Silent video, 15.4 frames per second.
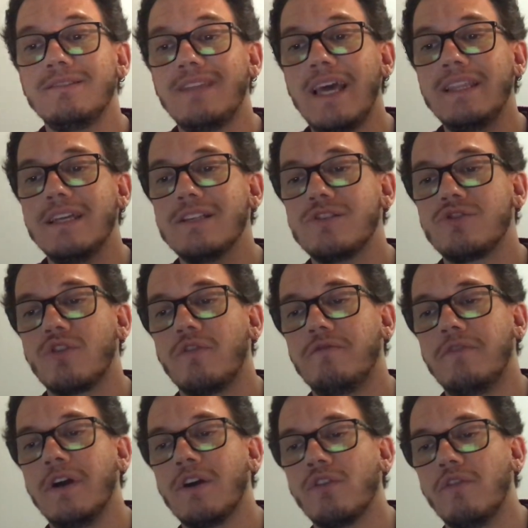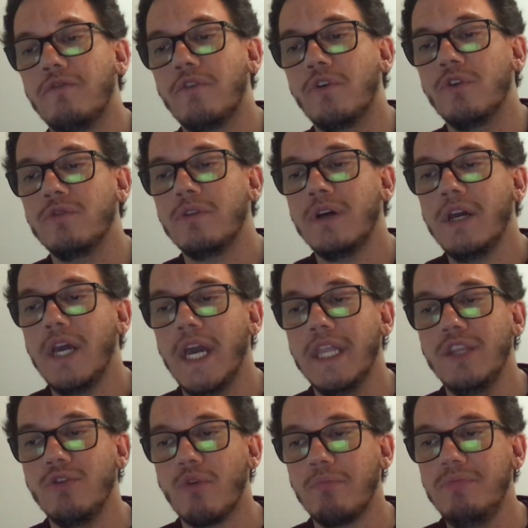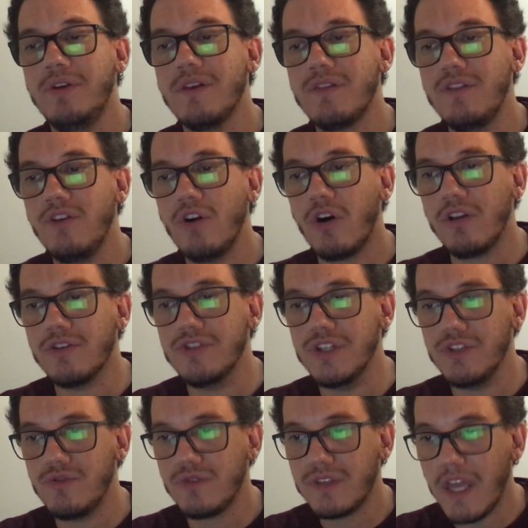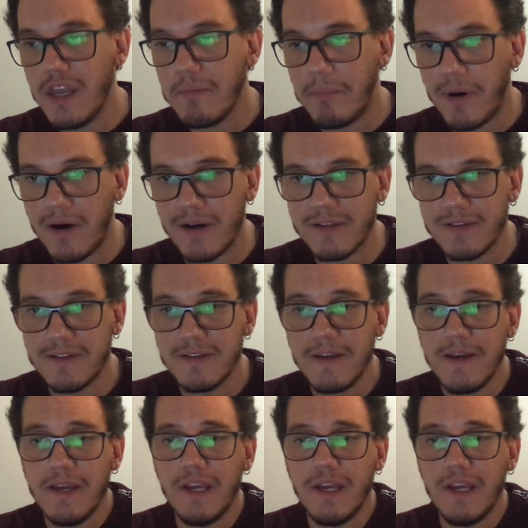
tenets of Anglophone and European theology to take part